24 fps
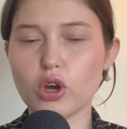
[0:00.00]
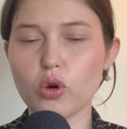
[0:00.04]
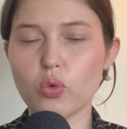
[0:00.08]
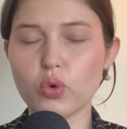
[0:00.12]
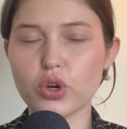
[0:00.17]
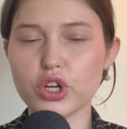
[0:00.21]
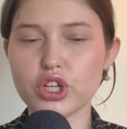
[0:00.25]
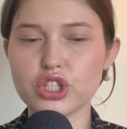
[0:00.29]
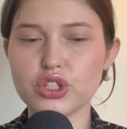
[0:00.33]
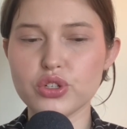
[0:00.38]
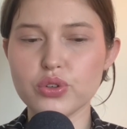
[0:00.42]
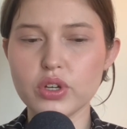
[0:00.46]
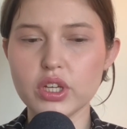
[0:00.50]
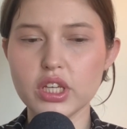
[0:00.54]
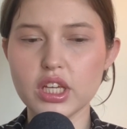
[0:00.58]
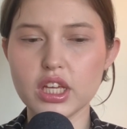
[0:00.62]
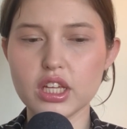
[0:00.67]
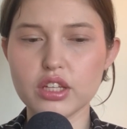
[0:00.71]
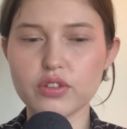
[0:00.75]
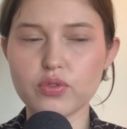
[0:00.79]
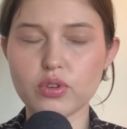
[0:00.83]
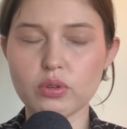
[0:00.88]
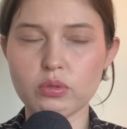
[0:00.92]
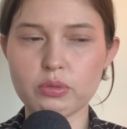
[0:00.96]
were doing
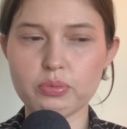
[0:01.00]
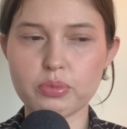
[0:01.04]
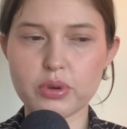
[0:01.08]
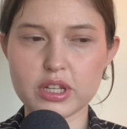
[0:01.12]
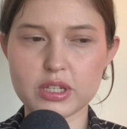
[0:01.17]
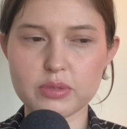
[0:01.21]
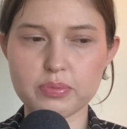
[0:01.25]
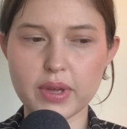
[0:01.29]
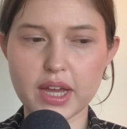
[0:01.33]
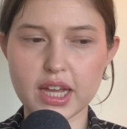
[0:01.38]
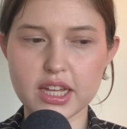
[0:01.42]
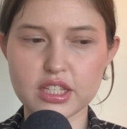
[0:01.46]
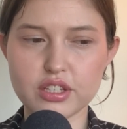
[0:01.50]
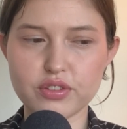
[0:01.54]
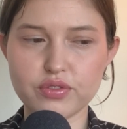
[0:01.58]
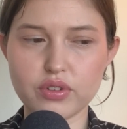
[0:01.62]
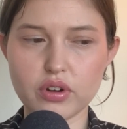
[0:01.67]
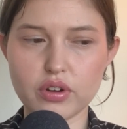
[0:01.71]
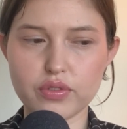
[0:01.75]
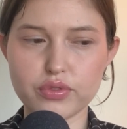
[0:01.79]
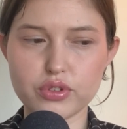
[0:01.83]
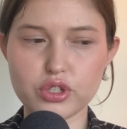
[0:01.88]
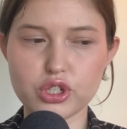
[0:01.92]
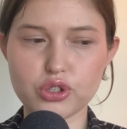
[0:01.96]
it from a perspective
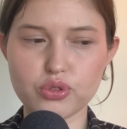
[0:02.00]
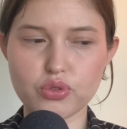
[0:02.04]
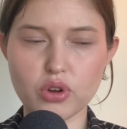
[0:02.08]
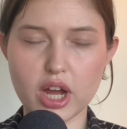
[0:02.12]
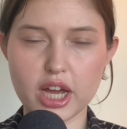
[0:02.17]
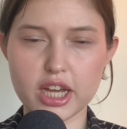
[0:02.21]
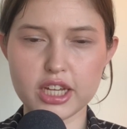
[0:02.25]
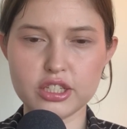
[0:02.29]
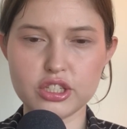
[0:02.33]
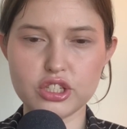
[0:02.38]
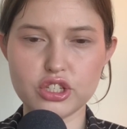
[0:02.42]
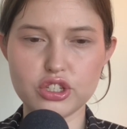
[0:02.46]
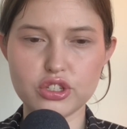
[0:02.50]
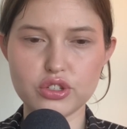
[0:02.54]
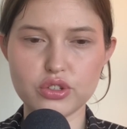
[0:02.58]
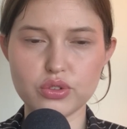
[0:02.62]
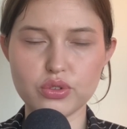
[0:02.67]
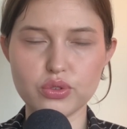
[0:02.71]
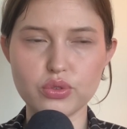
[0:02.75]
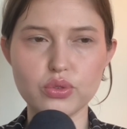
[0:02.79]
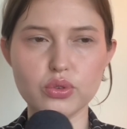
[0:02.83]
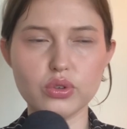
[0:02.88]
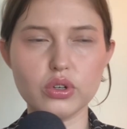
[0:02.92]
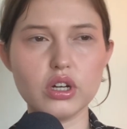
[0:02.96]
of trying
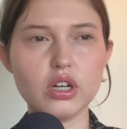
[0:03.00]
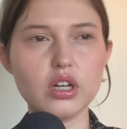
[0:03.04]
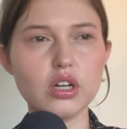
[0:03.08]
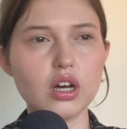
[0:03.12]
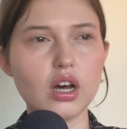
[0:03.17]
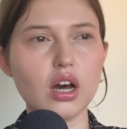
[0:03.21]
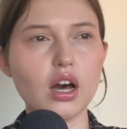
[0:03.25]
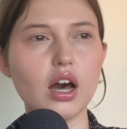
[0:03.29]
to